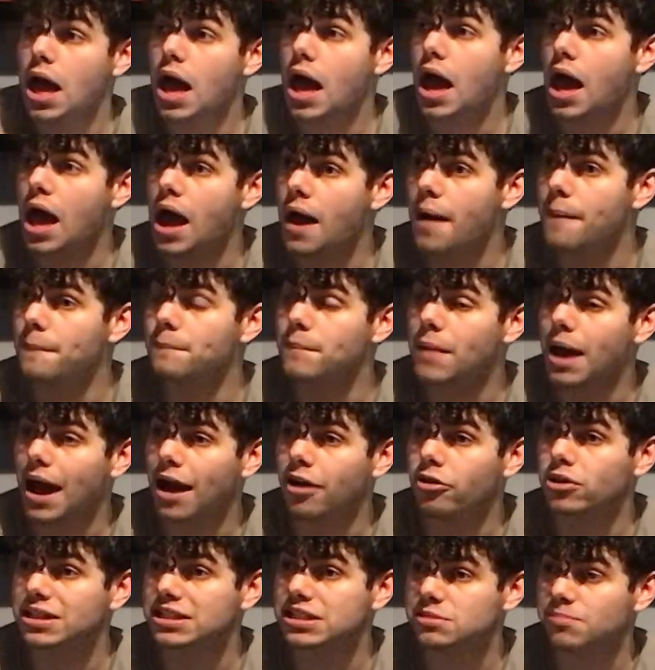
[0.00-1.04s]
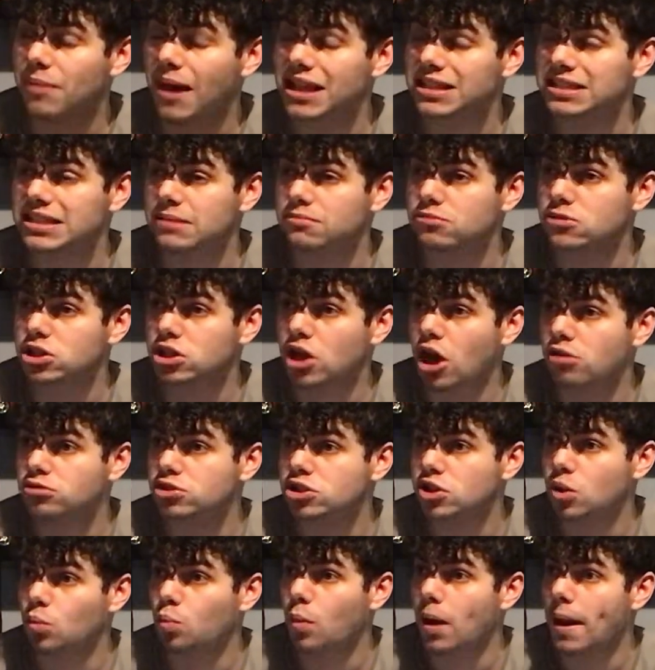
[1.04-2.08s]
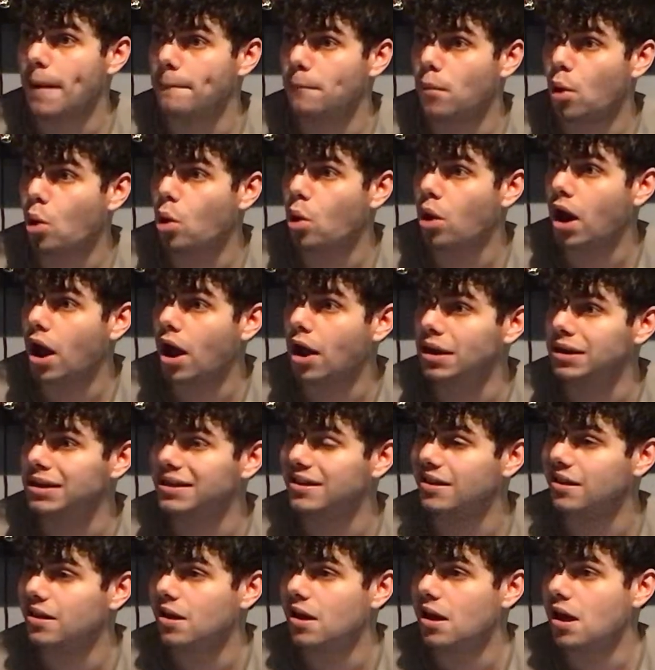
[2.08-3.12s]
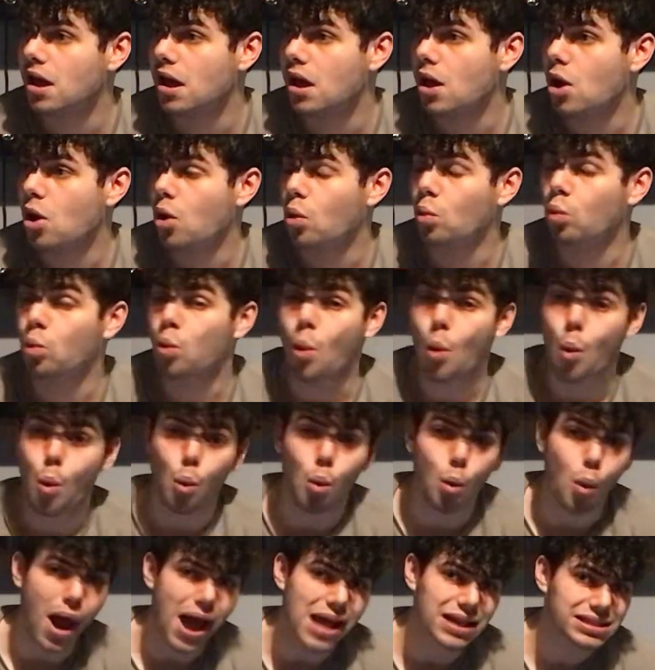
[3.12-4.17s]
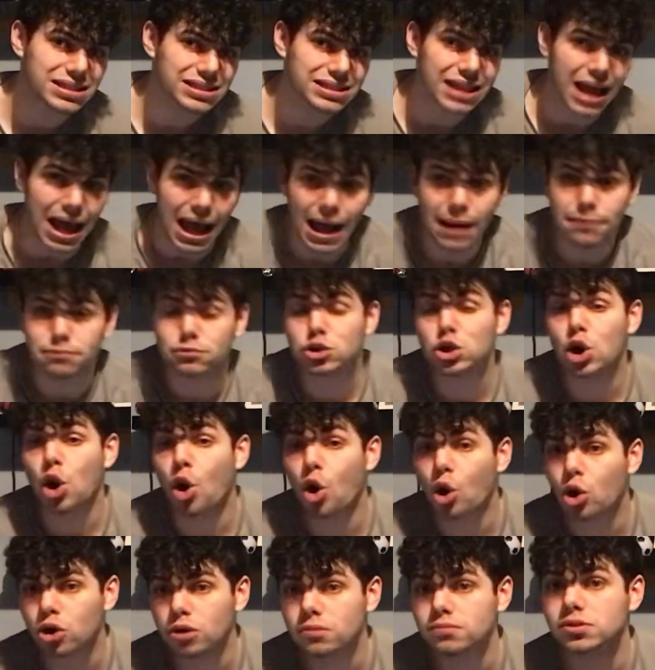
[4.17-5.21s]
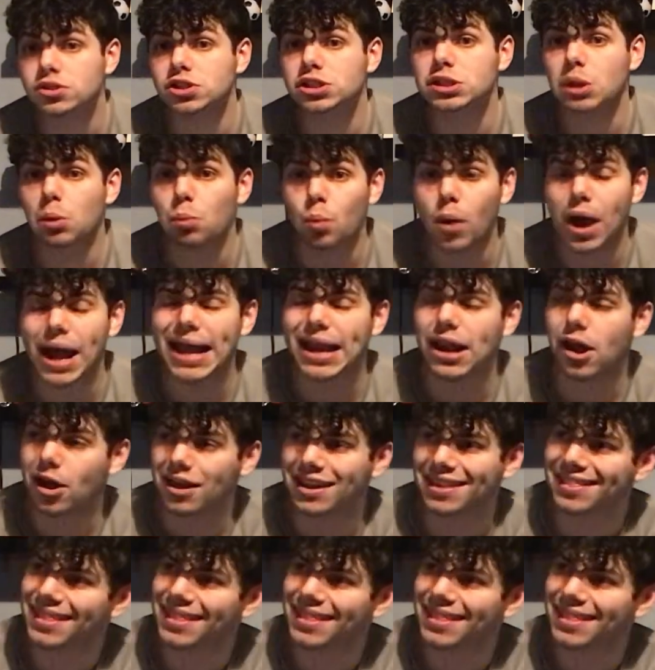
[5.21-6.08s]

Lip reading: I would expect him to go somewhere more like West Ham, Tottenham, somewhere like